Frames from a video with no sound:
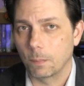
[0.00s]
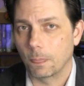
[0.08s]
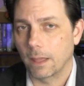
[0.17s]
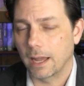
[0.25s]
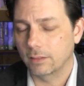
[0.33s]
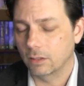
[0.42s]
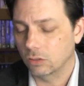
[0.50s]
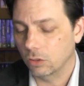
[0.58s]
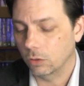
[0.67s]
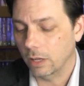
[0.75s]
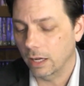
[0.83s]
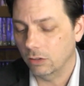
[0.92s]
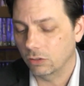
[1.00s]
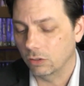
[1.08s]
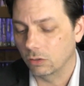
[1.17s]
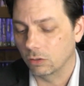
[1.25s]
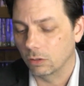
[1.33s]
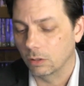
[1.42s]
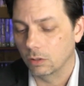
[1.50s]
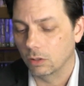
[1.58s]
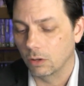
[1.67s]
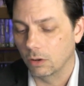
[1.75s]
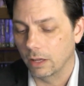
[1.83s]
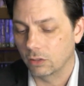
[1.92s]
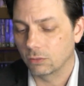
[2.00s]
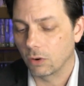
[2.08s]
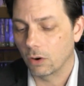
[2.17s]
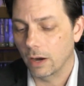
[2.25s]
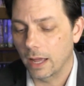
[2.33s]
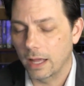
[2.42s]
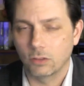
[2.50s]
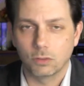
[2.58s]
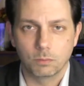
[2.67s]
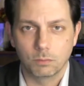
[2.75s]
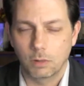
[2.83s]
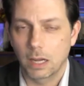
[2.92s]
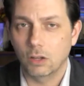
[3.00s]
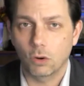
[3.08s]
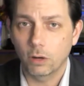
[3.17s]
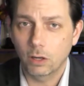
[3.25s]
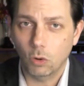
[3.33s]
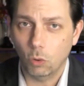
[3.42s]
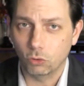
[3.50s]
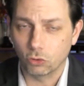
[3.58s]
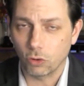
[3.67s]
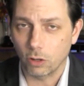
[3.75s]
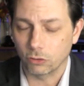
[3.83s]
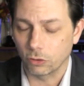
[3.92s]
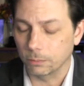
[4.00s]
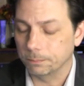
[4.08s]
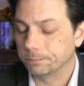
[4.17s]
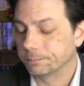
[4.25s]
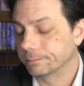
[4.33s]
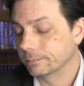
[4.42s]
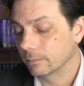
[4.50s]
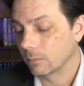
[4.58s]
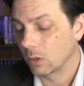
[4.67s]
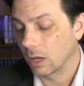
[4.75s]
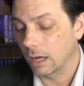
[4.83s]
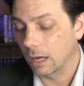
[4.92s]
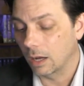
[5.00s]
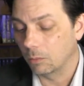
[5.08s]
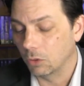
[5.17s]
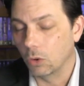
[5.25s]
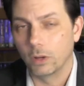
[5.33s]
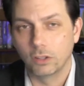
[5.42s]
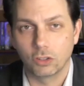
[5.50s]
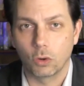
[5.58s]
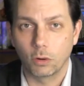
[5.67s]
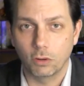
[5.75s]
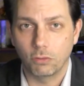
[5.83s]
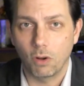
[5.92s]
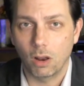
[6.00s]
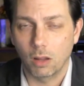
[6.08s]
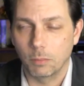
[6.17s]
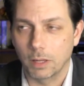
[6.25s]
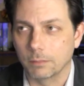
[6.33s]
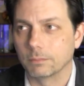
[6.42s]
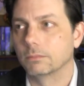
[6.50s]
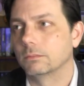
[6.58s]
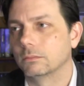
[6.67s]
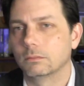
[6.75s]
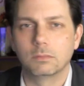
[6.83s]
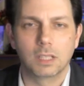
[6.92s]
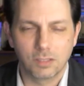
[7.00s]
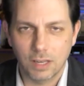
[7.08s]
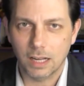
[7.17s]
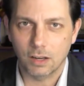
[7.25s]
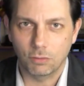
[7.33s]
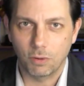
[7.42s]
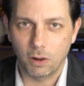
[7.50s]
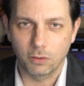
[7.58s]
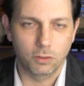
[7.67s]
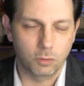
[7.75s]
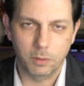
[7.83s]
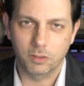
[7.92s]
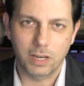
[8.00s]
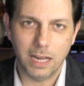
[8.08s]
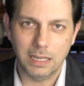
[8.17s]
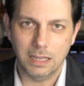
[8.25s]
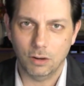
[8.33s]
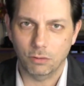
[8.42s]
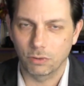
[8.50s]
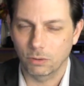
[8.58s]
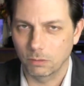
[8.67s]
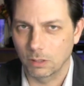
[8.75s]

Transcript: at these locations, as far as, hey, you're in an old structure. Is it going to fall on me? It's not going to fall on you. It's been standing there for,